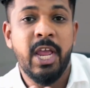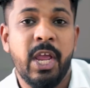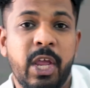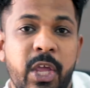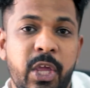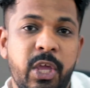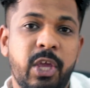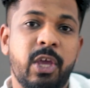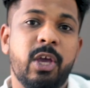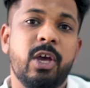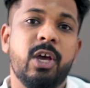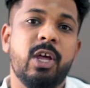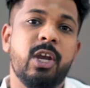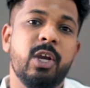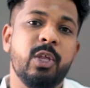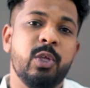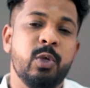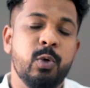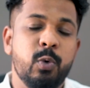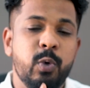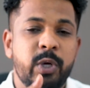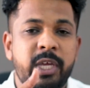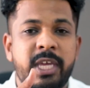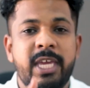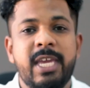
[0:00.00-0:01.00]
Here
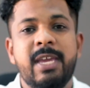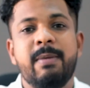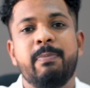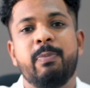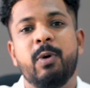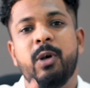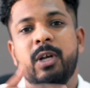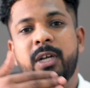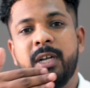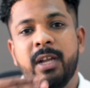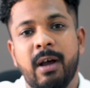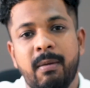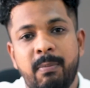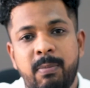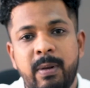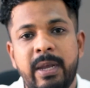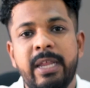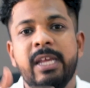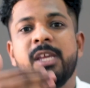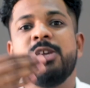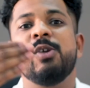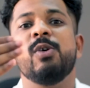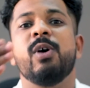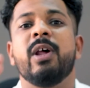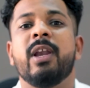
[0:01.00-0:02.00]
you keep on
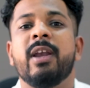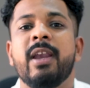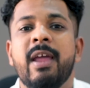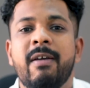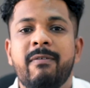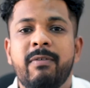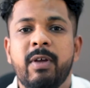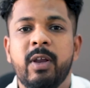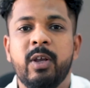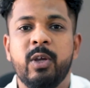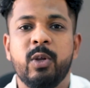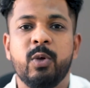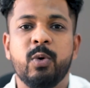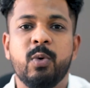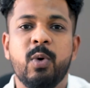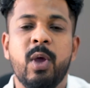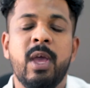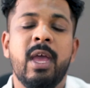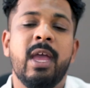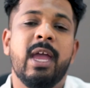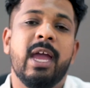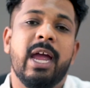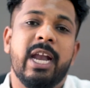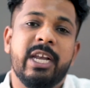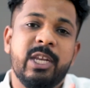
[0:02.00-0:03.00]
doubling your revenue
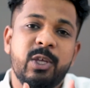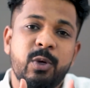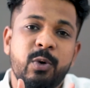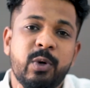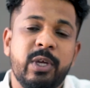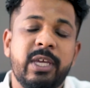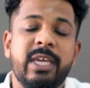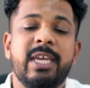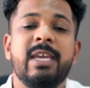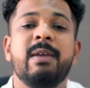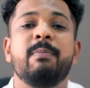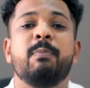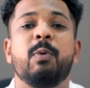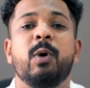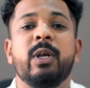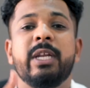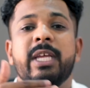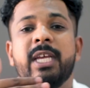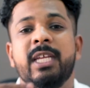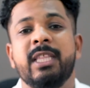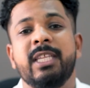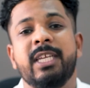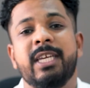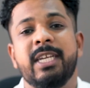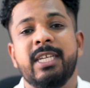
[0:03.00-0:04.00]
and you keep
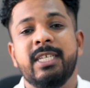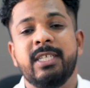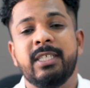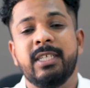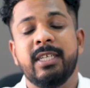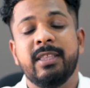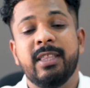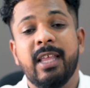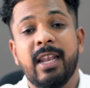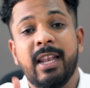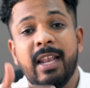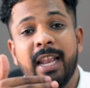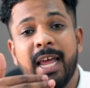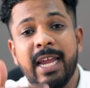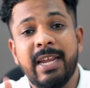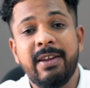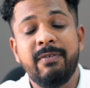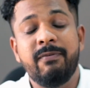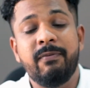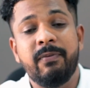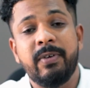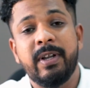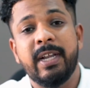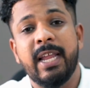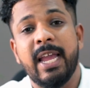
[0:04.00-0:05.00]
on increasing the
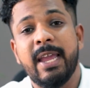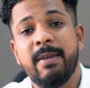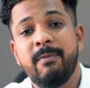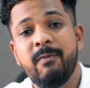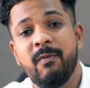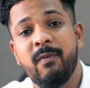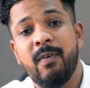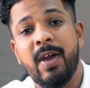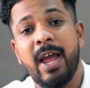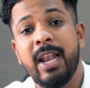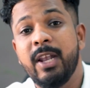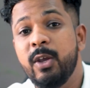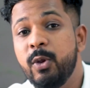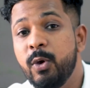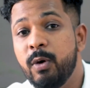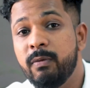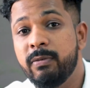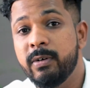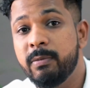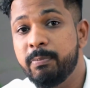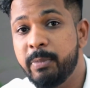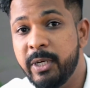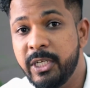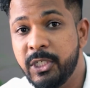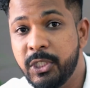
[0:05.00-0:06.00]
lifetime value
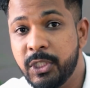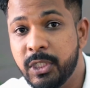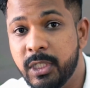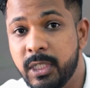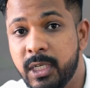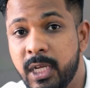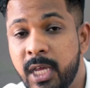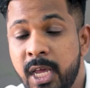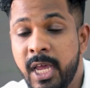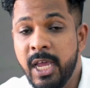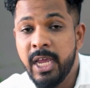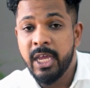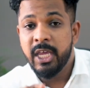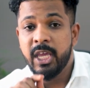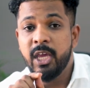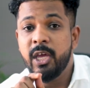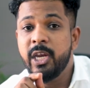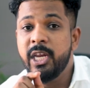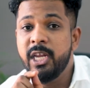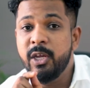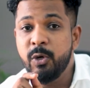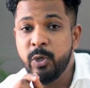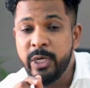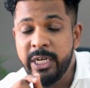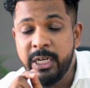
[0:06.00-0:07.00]
of a patient. Here
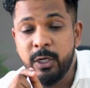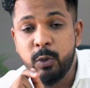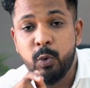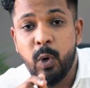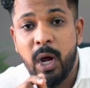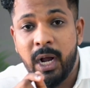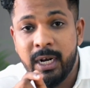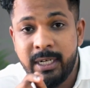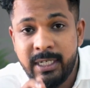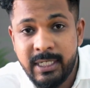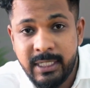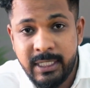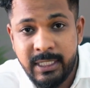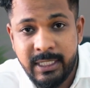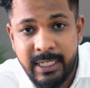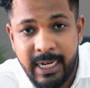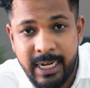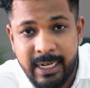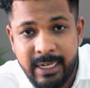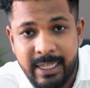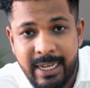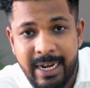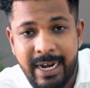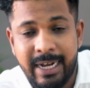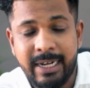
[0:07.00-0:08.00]
you need to
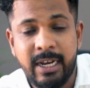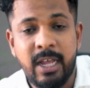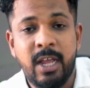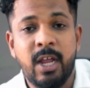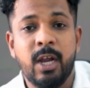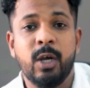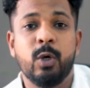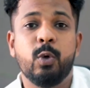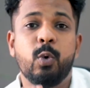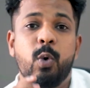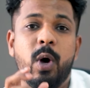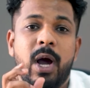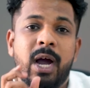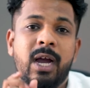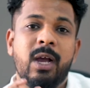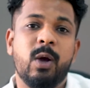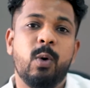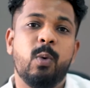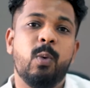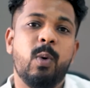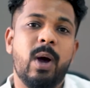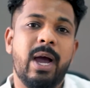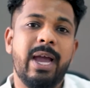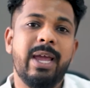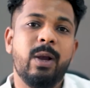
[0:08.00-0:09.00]
understand that to
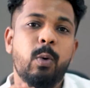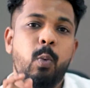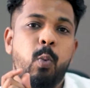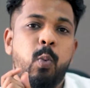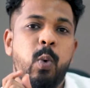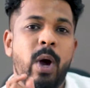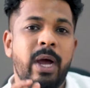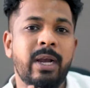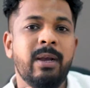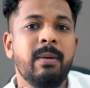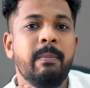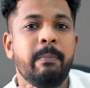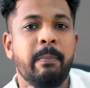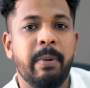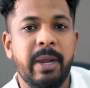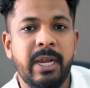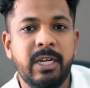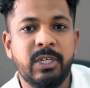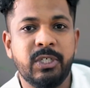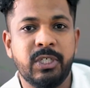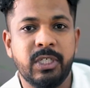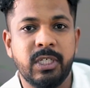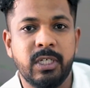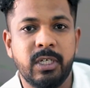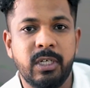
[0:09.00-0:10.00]
acquire one
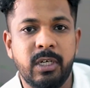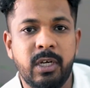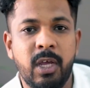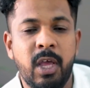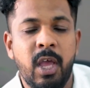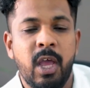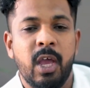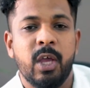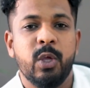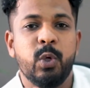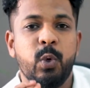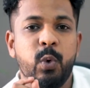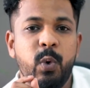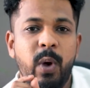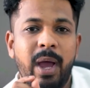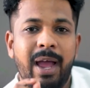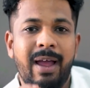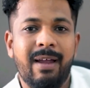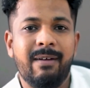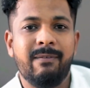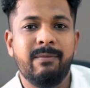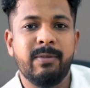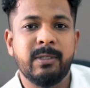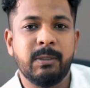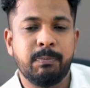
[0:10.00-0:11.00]
patient, you
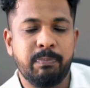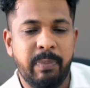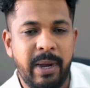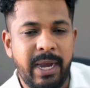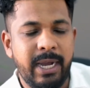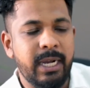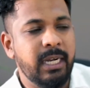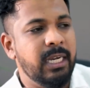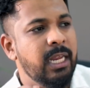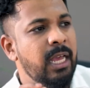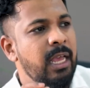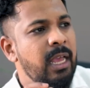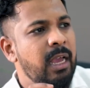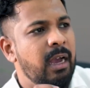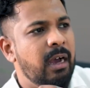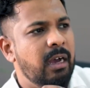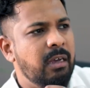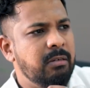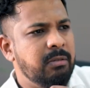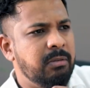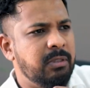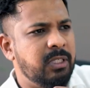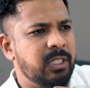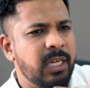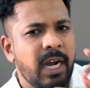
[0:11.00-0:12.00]
have spent
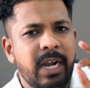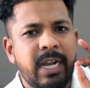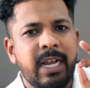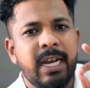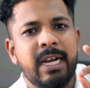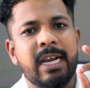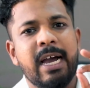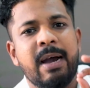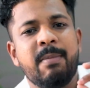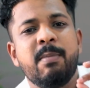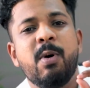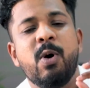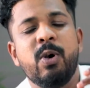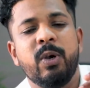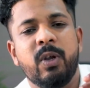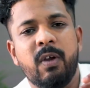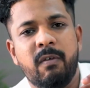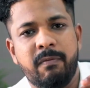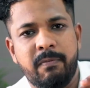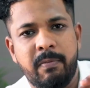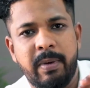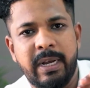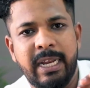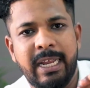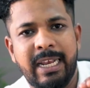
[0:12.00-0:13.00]
a certain amount
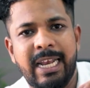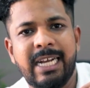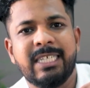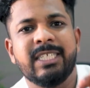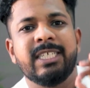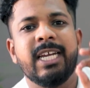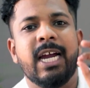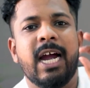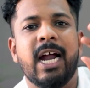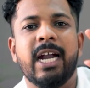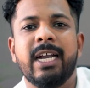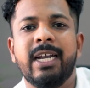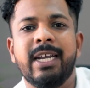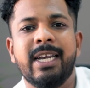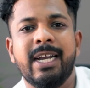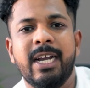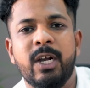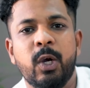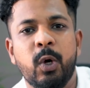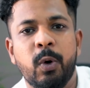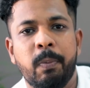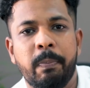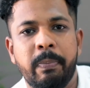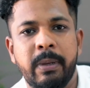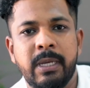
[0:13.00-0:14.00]
of money, let's say
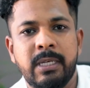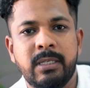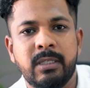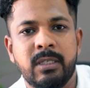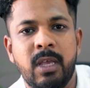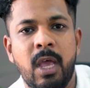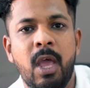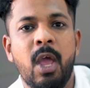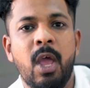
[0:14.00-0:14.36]
100 rupees.